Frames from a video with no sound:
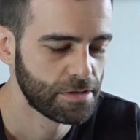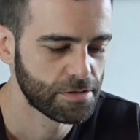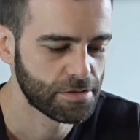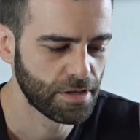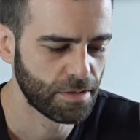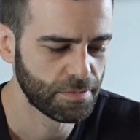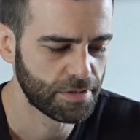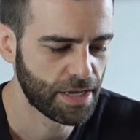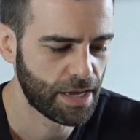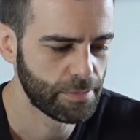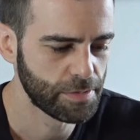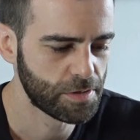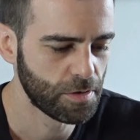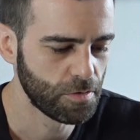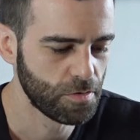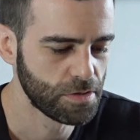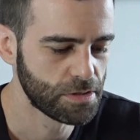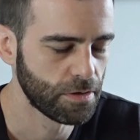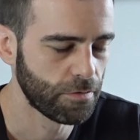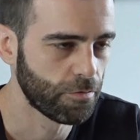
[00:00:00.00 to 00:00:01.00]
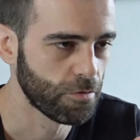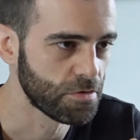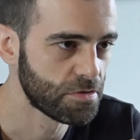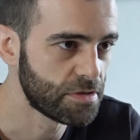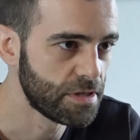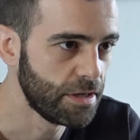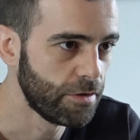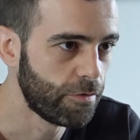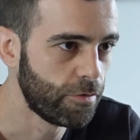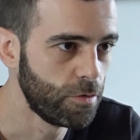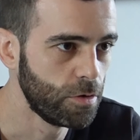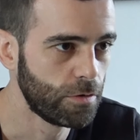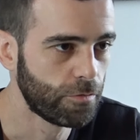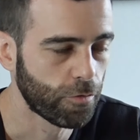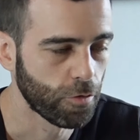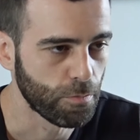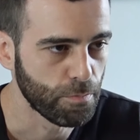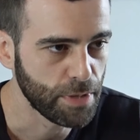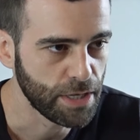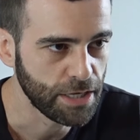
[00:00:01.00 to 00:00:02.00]
sometimes they'll use it for seafood,
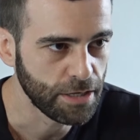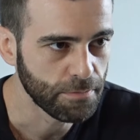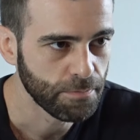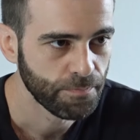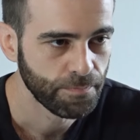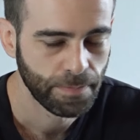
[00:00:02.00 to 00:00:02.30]
for meat.